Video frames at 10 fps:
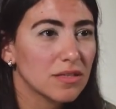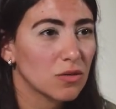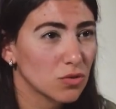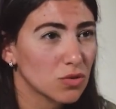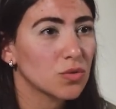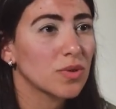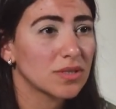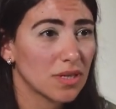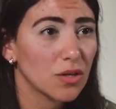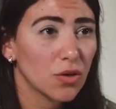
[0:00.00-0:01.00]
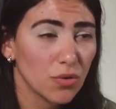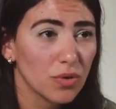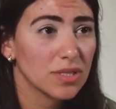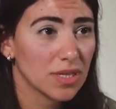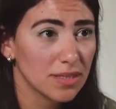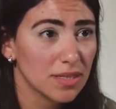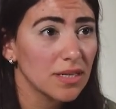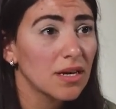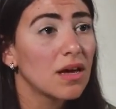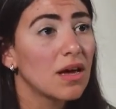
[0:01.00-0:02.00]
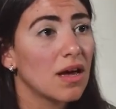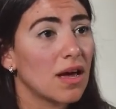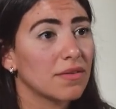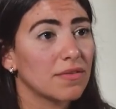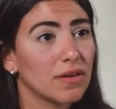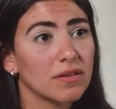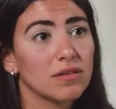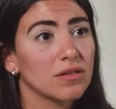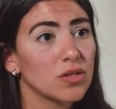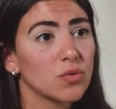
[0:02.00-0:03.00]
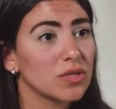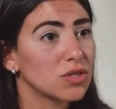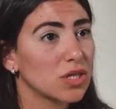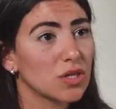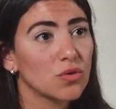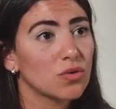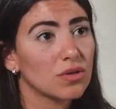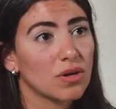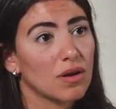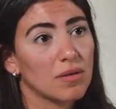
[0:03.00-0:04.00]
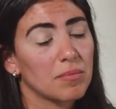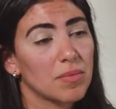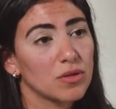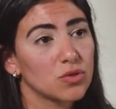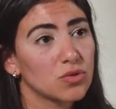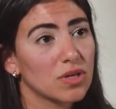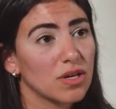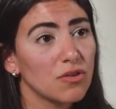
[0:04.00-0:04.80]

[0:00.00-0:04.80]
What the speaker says: The doctor will tell you exactly, and then you will check your blood sugar.